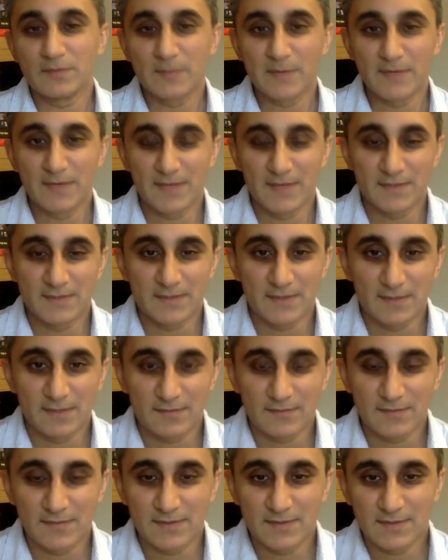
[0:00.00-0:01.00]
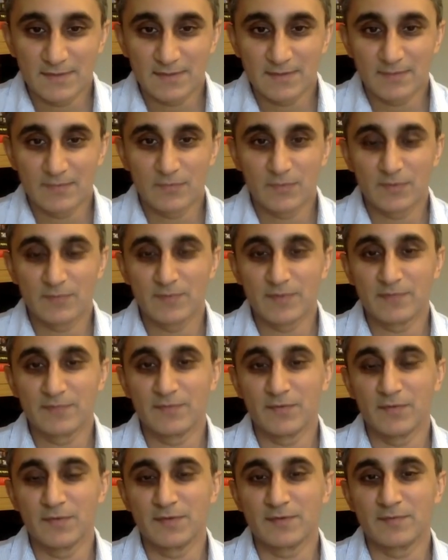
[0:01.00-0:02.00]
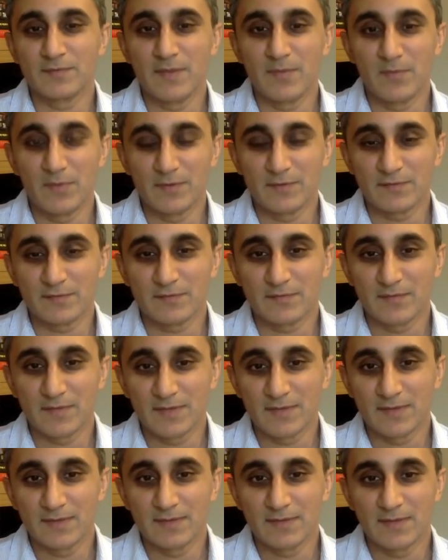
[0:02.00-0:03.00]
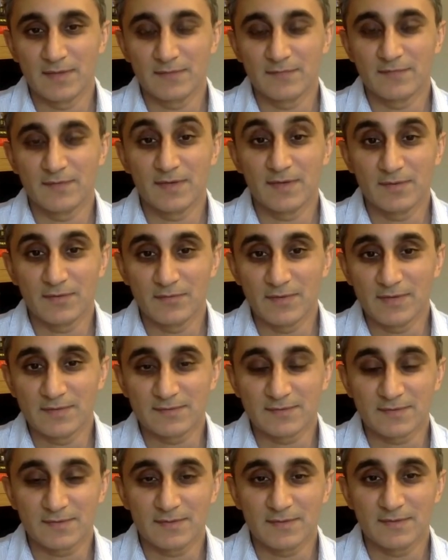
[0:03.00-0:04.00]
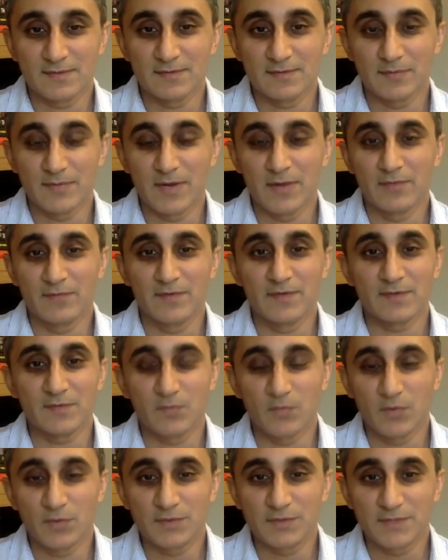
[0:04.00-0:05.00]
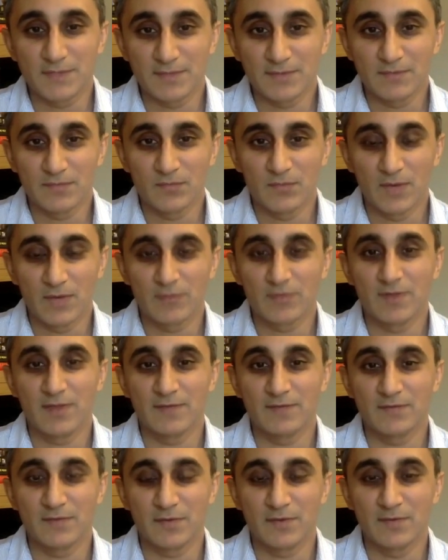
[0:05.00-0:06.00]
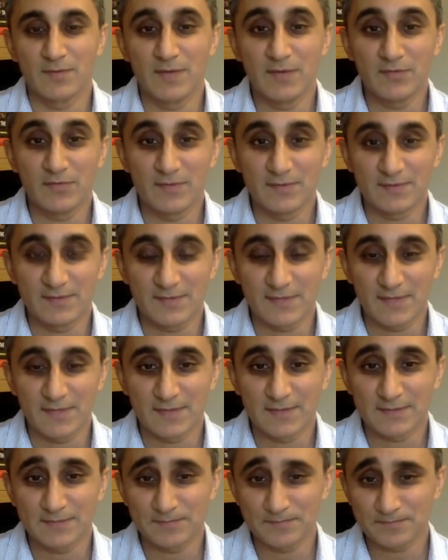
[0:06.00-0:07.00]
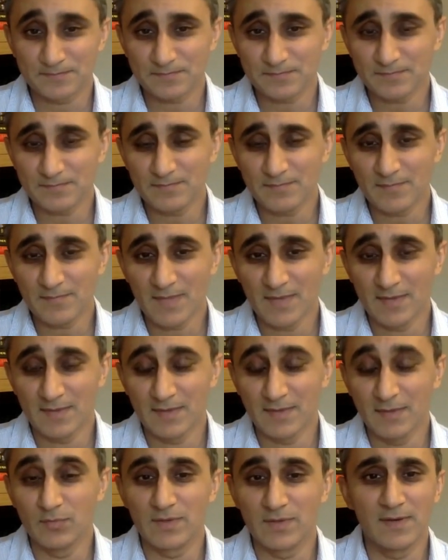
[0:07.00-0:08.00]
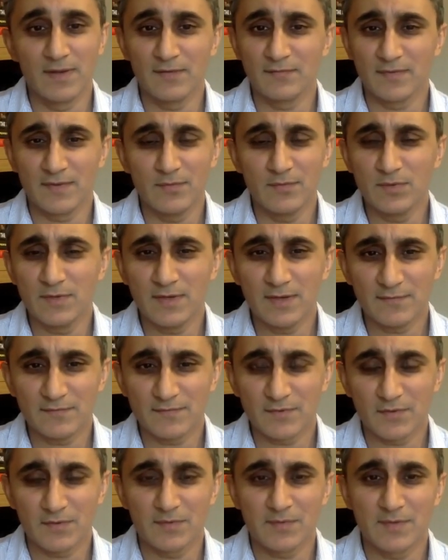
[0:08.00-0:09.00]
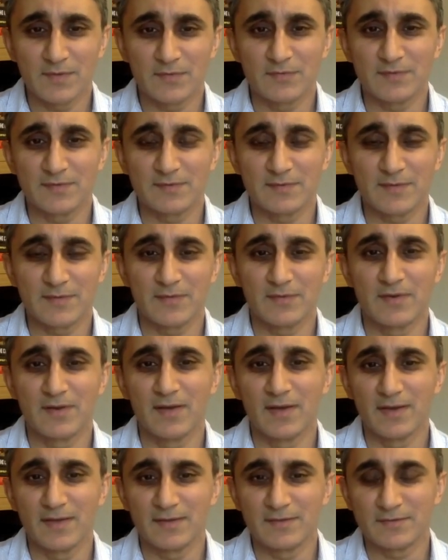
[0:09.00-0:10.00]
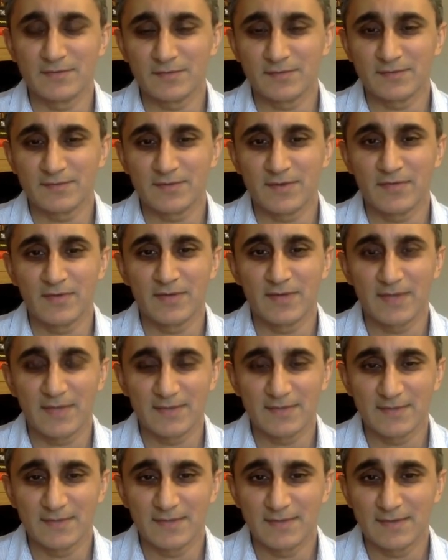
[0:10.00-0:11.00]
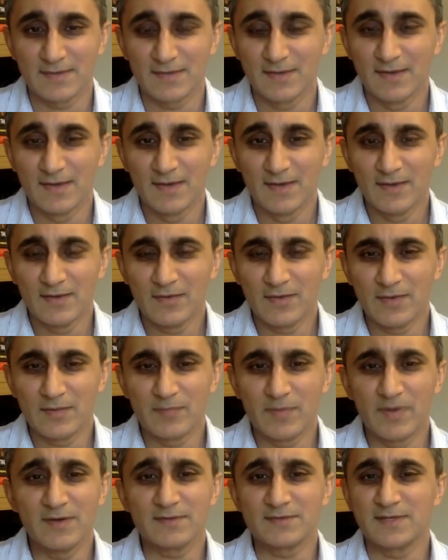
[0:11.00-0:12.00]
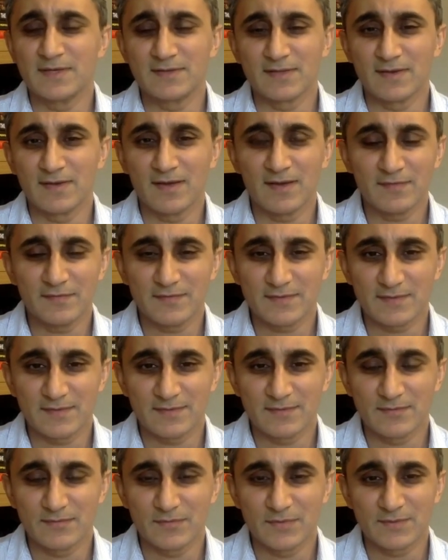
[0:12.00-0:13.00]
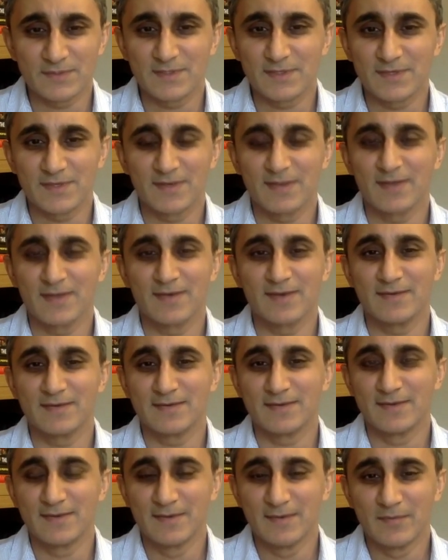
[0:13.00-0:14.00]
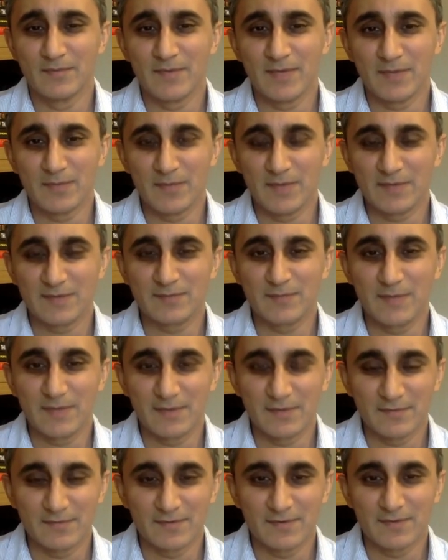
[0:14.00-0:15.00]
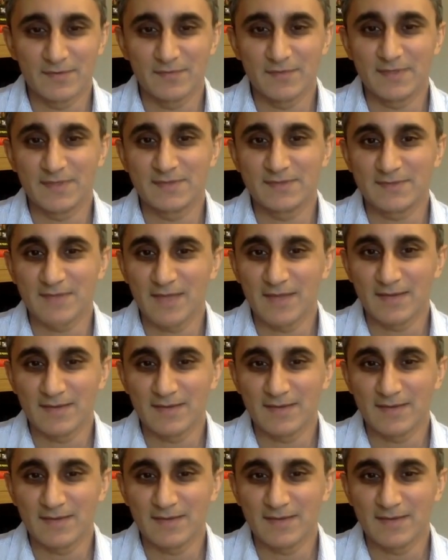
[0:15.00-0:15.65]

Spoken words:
I've always been a nature lover. One of my fondest memories of my late father is the pair of us watching wildlife documentaries together. And he would love documentaries about lions on the Serengeti. And, you know, he'd burst into laughter watching a lion make mincemeat of a